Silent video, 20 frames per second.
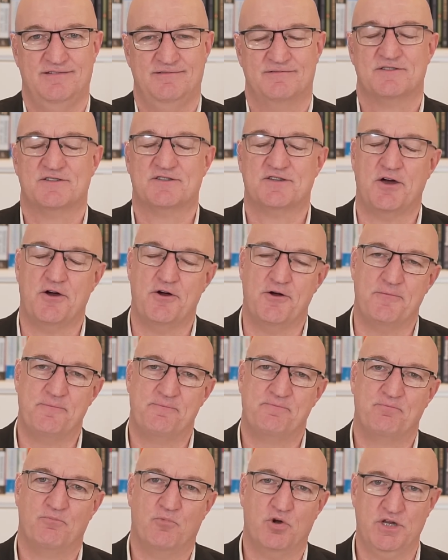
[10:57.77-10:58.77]
So
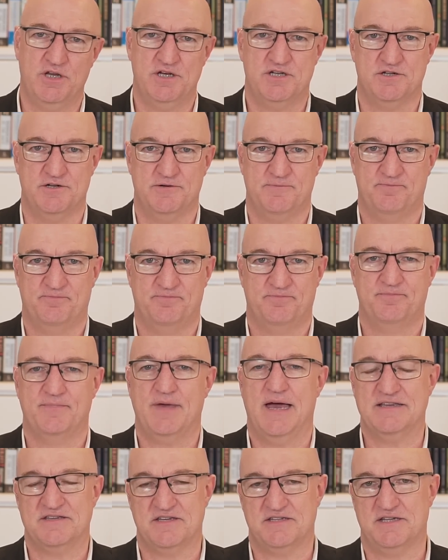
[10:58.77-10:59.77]
what do you do?
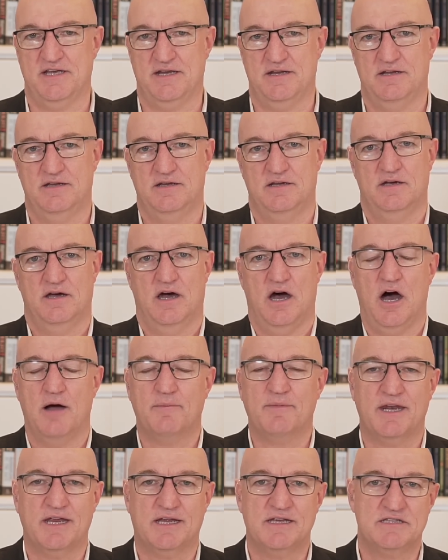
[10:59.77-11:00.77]
As I said, I'm
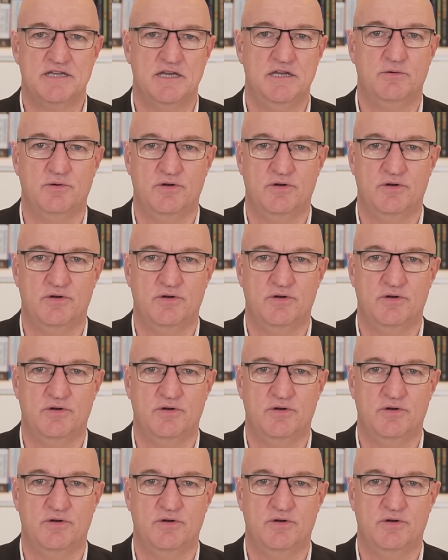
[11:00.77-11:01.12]
going to continue